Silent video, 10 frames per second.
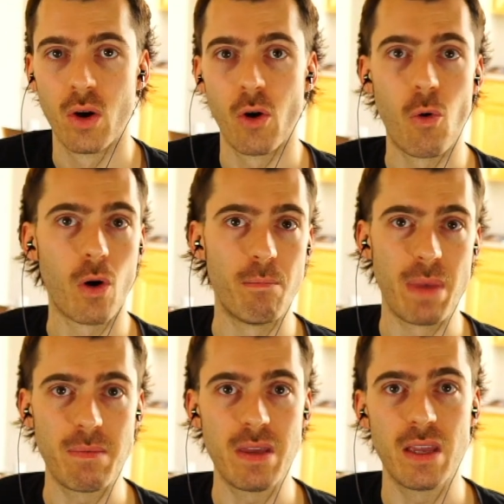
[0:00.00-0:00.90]
Or
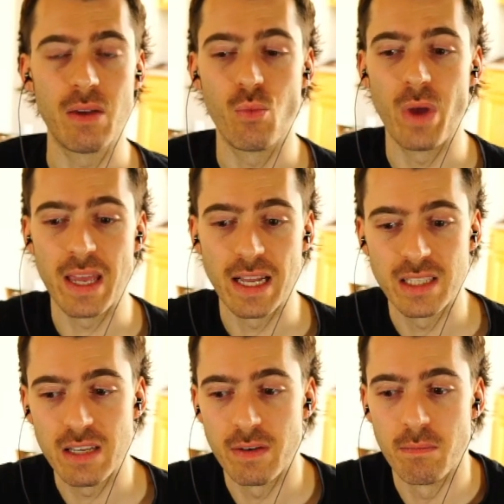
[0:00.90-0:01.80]
maybe it gets
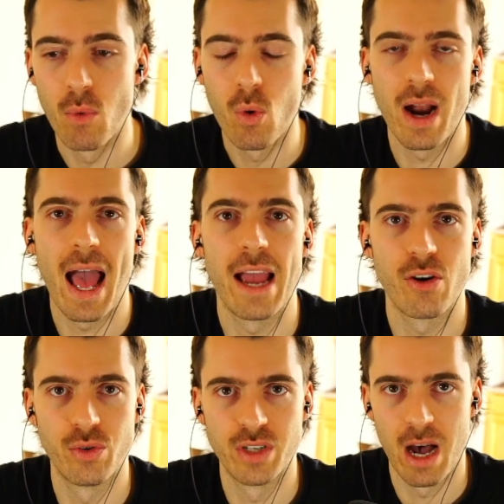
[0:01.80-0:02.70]
even more
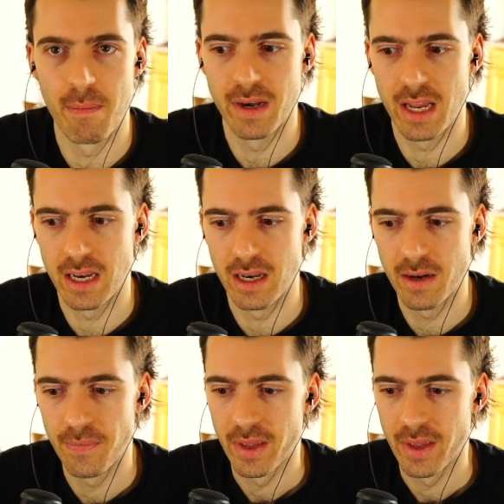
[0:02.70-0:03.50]
aggro dominated